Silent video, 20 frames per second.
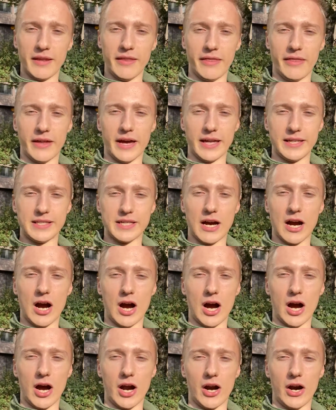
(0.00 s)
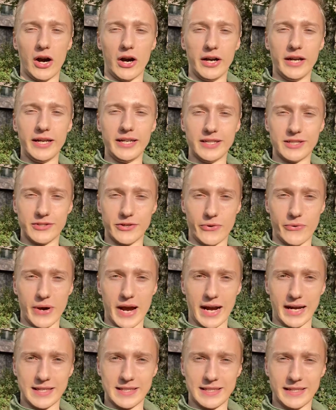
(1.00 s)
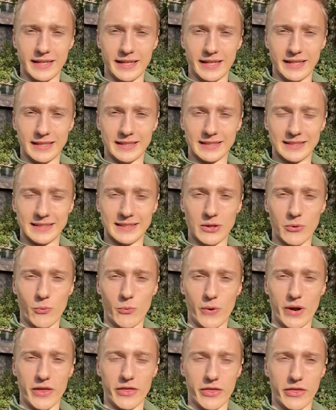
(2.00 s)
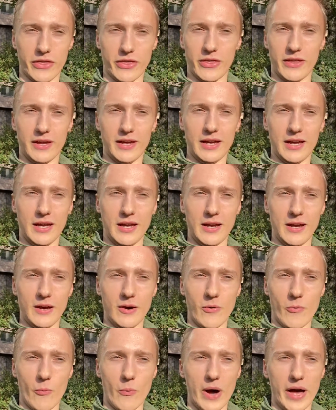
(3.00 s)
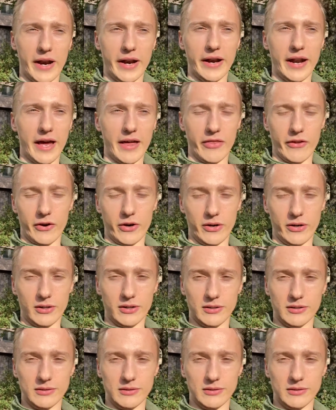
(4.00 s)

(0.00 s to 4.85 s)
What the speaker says: that are interacting with one another